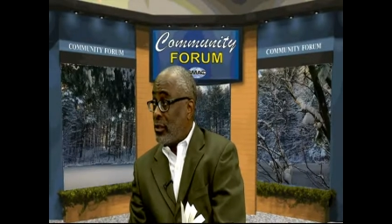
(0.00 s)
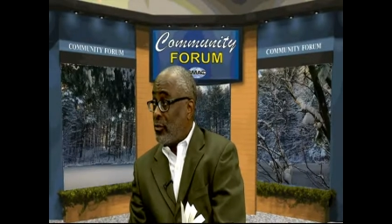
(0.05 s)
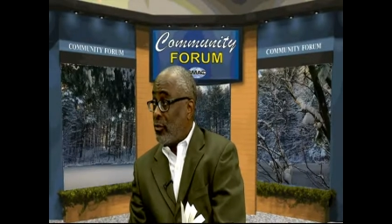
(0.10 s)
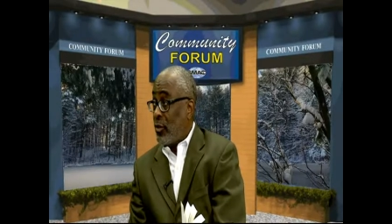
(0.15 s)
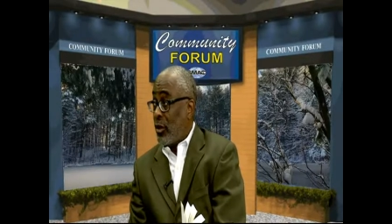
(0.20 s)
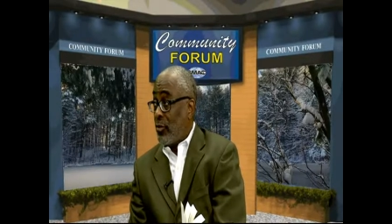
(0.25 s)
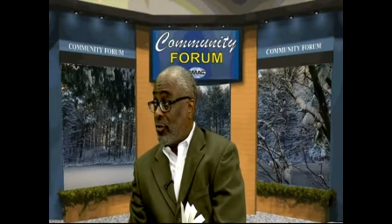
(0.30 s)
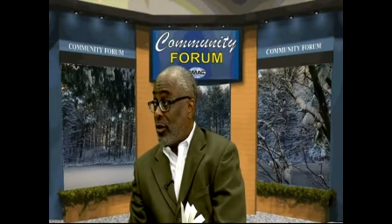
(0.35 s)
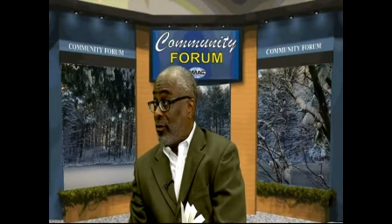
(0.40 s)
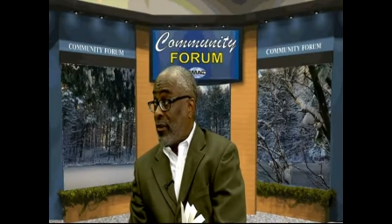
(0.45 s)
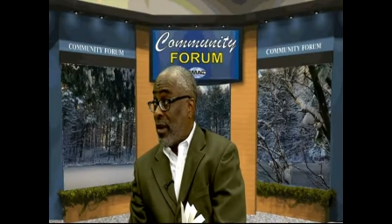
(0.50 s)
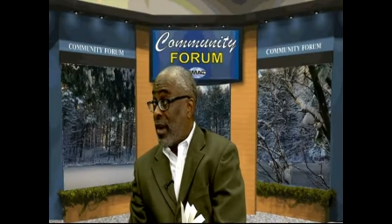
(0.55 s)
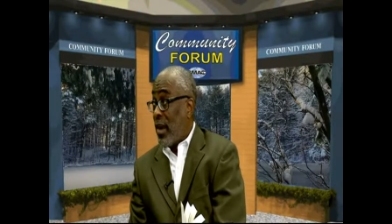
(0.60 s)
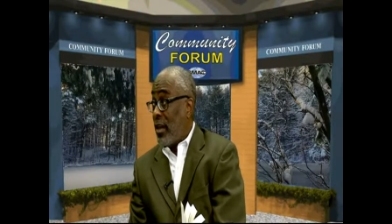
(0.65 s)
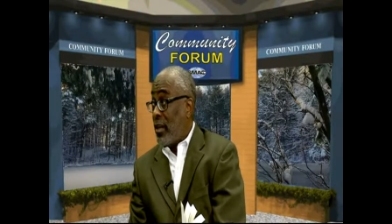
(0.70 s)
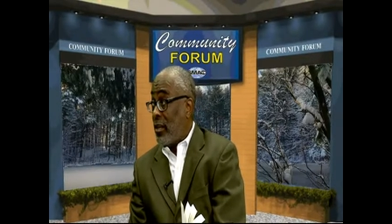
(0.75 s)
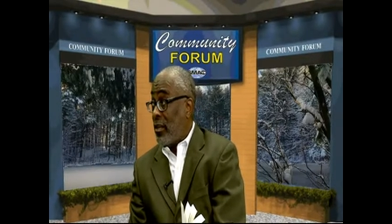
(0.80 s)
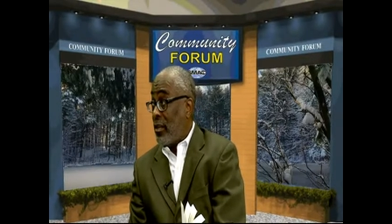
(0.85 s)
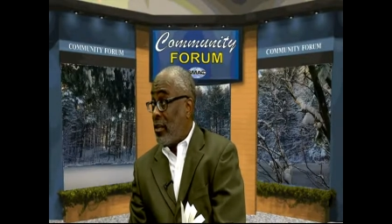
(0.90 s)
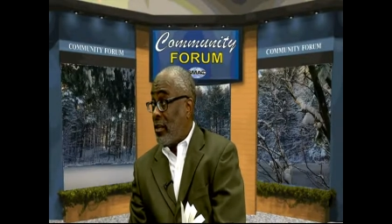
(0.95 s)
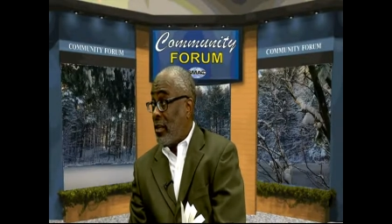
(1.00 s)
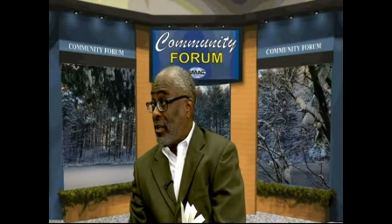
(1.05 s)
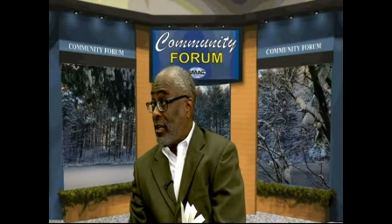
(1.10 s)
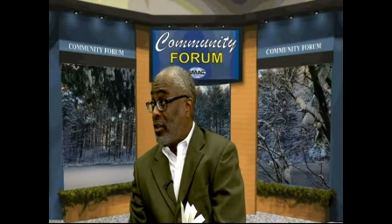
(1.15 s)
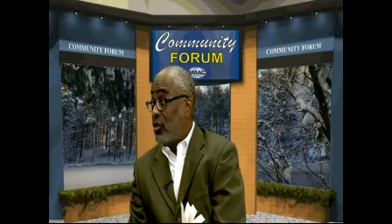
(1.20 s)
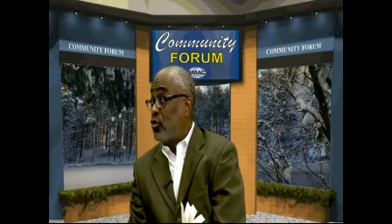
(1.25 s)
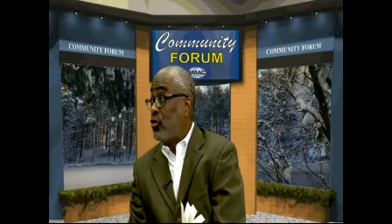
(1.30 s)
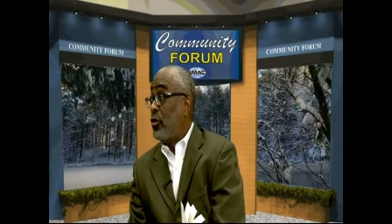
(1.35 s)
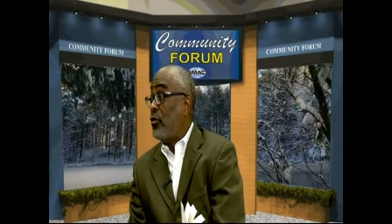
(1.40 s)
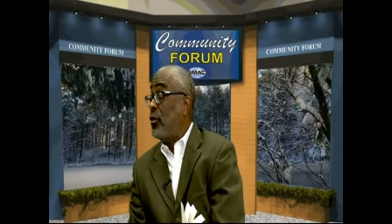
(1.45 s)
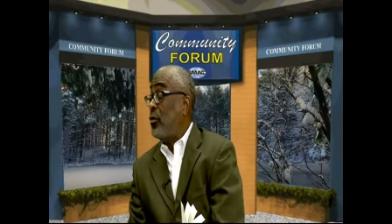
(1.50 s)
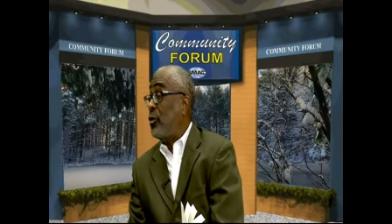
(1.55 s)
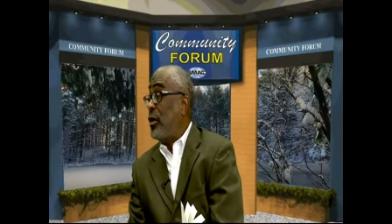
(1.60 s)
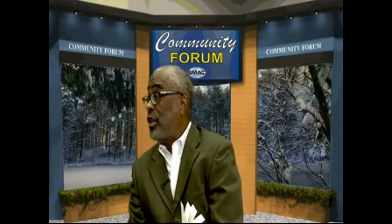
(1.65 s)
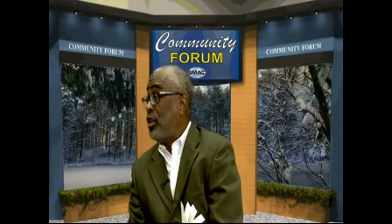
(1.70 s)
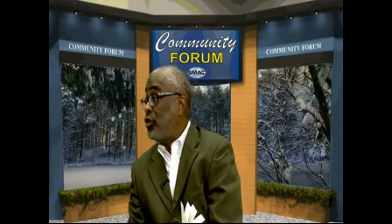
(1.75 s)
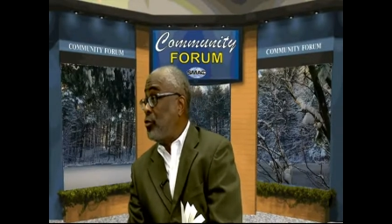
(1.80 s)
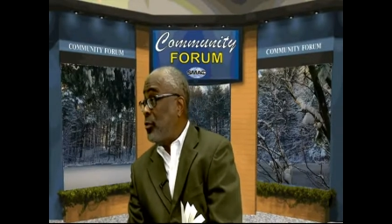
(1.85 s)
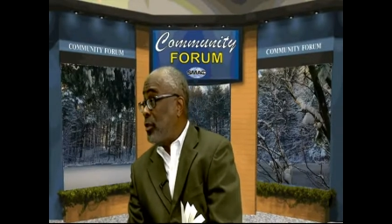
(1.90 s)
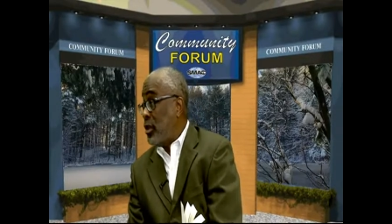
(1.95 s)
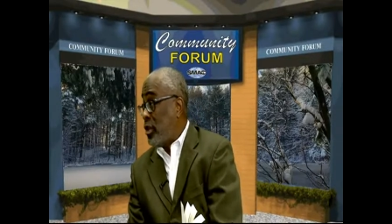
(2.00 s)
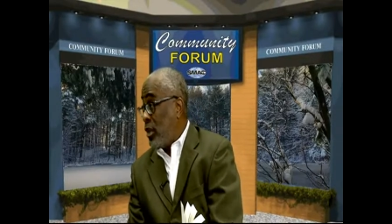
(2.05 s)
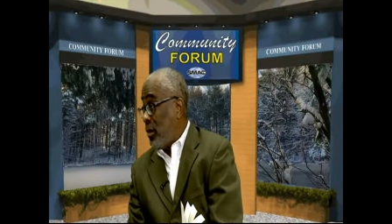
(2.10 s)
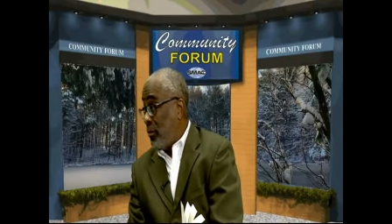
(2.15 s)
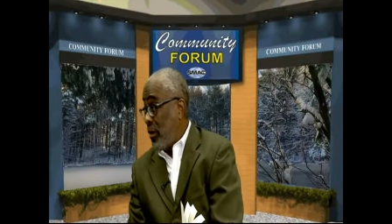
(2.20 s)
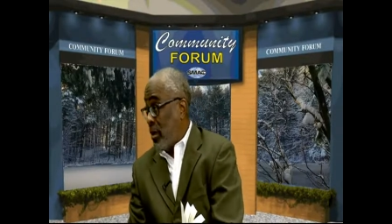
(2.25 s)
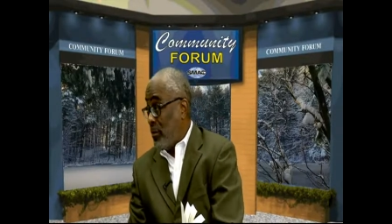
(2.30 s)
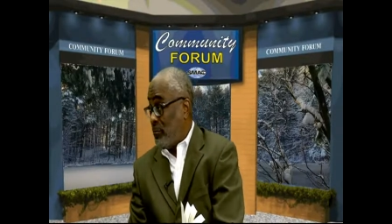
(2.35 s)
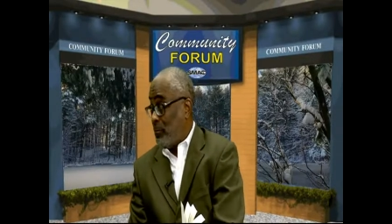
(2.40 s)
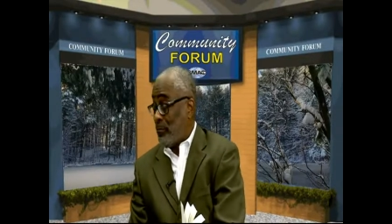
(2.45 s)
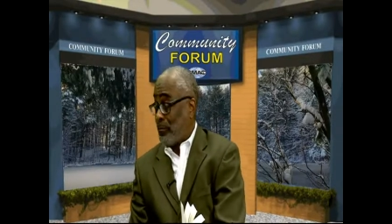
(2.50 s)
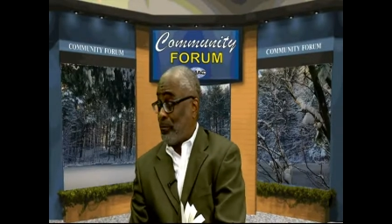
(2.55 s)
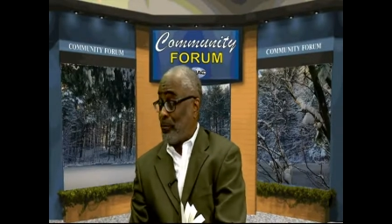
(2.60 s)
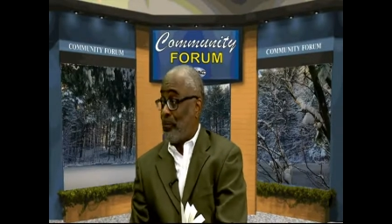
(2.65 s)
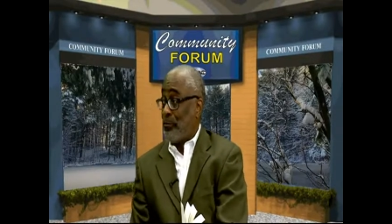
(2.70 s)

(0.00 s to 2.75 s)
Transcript: when we've had the issue of impeachment yes. come up. Yes,